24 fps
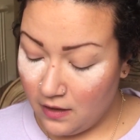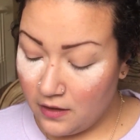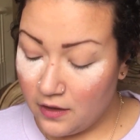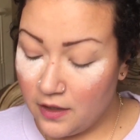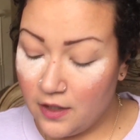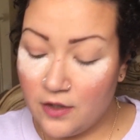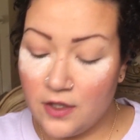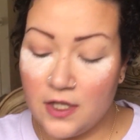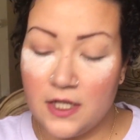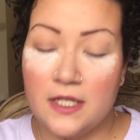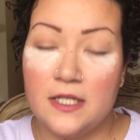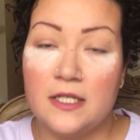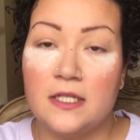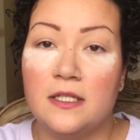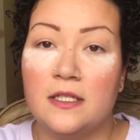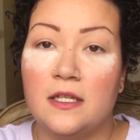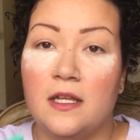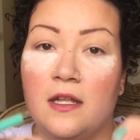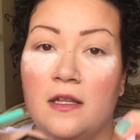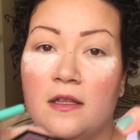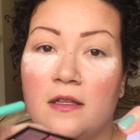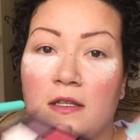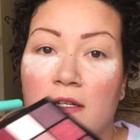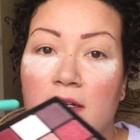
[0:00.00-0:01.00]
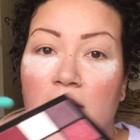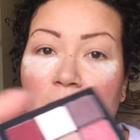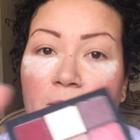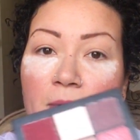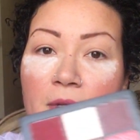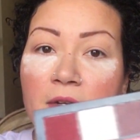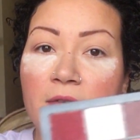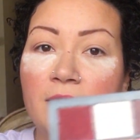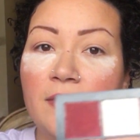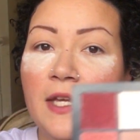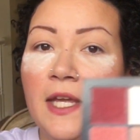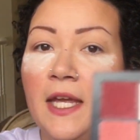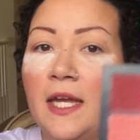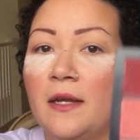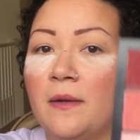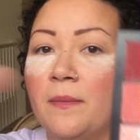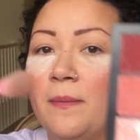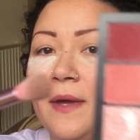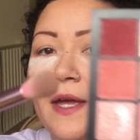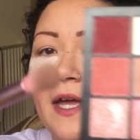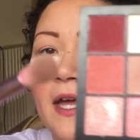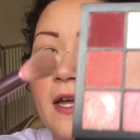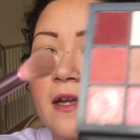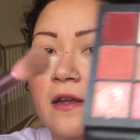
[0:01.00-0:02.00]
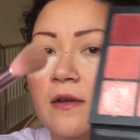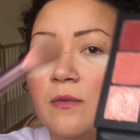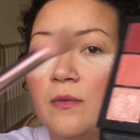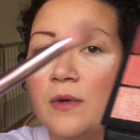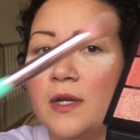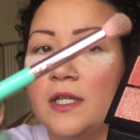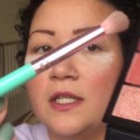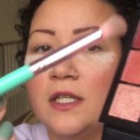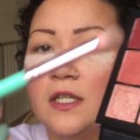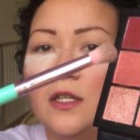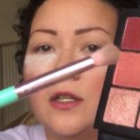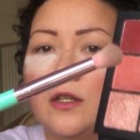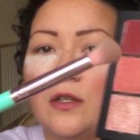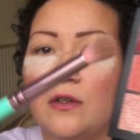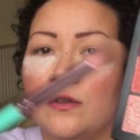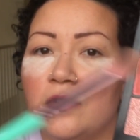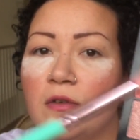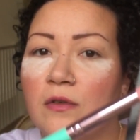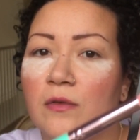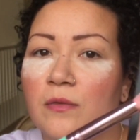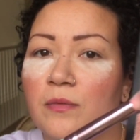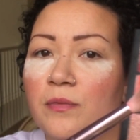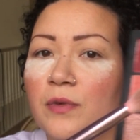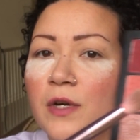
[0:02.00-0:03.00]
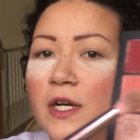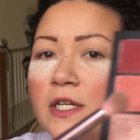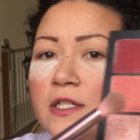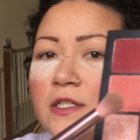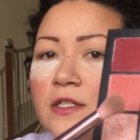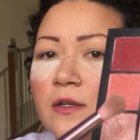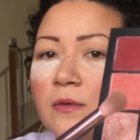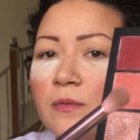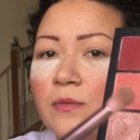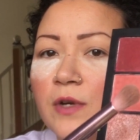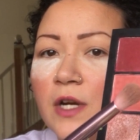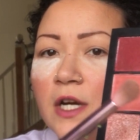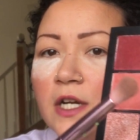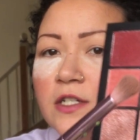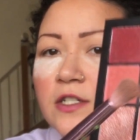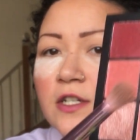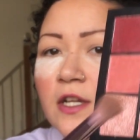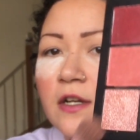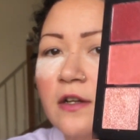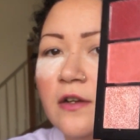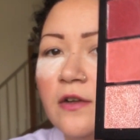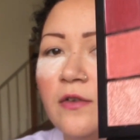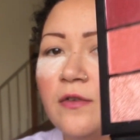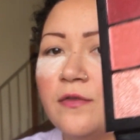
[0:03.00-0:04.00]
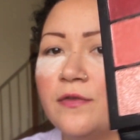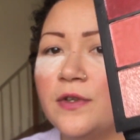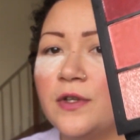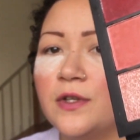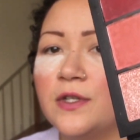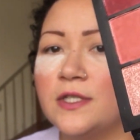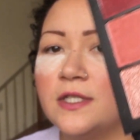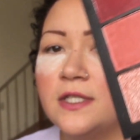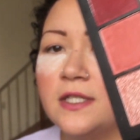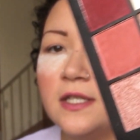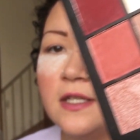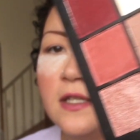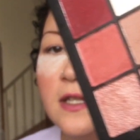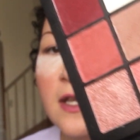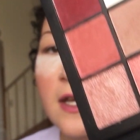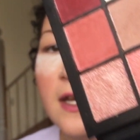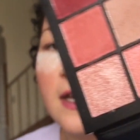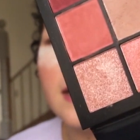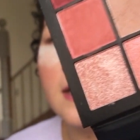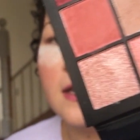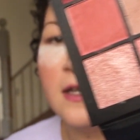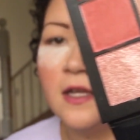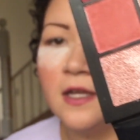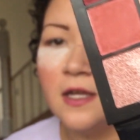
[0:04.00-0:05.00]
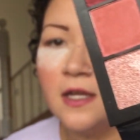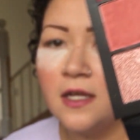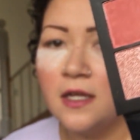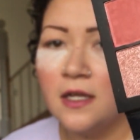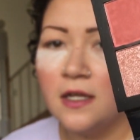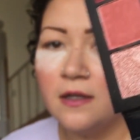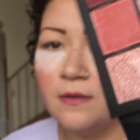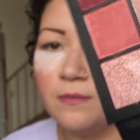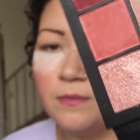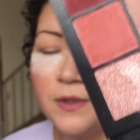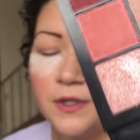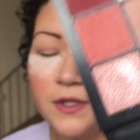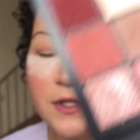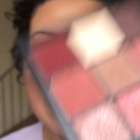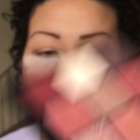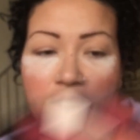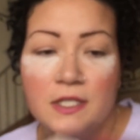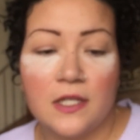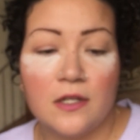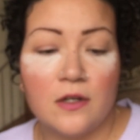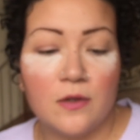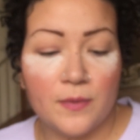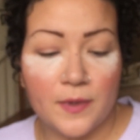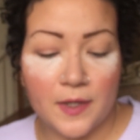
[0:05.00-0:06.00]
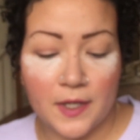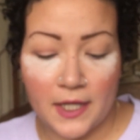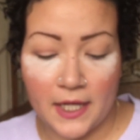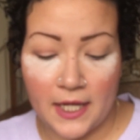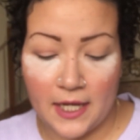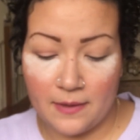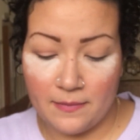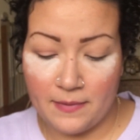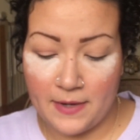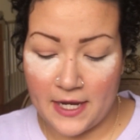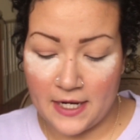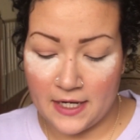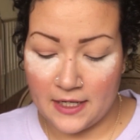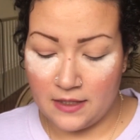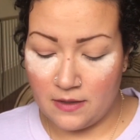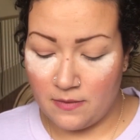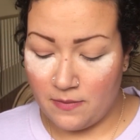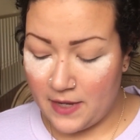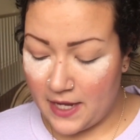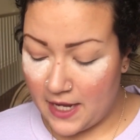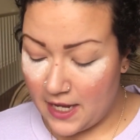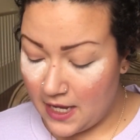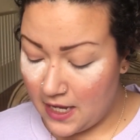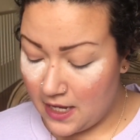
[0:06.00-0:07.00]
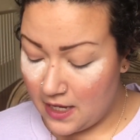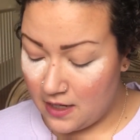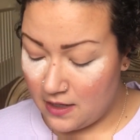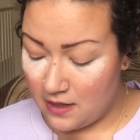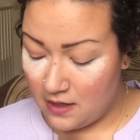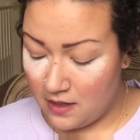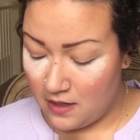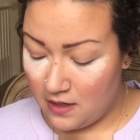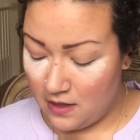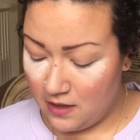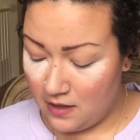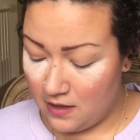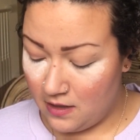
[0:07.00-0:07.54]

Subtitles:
There is a little bit of kickback when you press your brush. I don't know if you can see that, but there's a little bit of kickback in the pan.